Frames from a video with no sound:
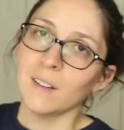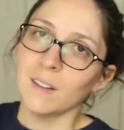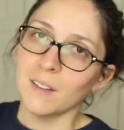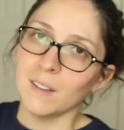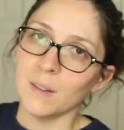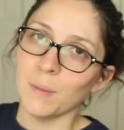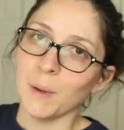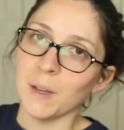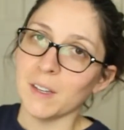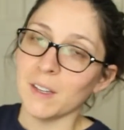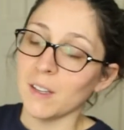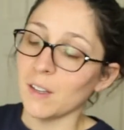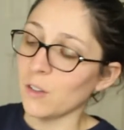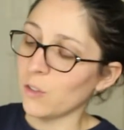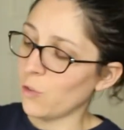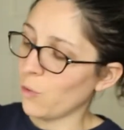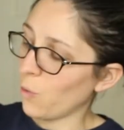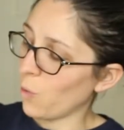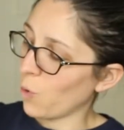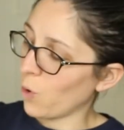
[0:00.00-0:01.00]
some
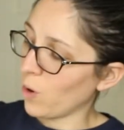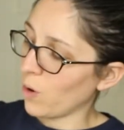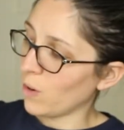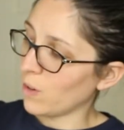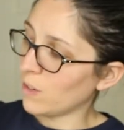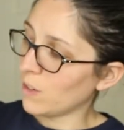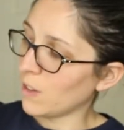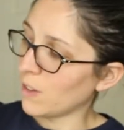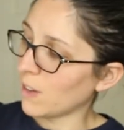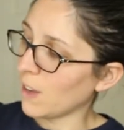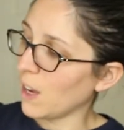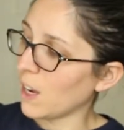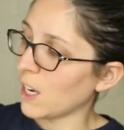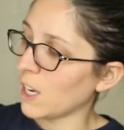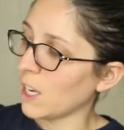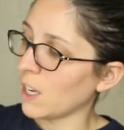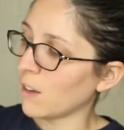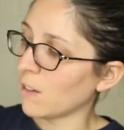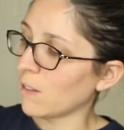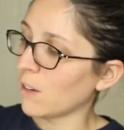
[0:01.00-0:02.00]
ideas for
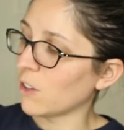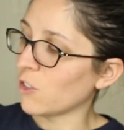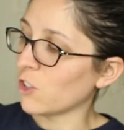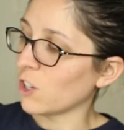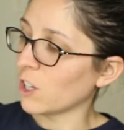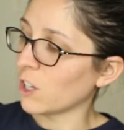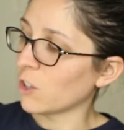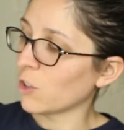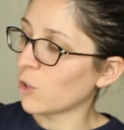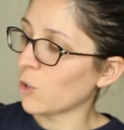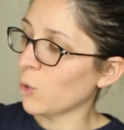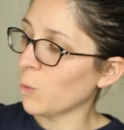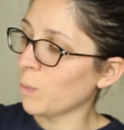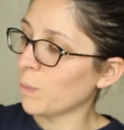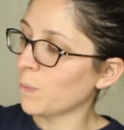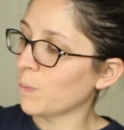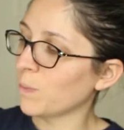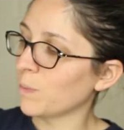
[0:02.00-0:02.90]
designing a chicken coop.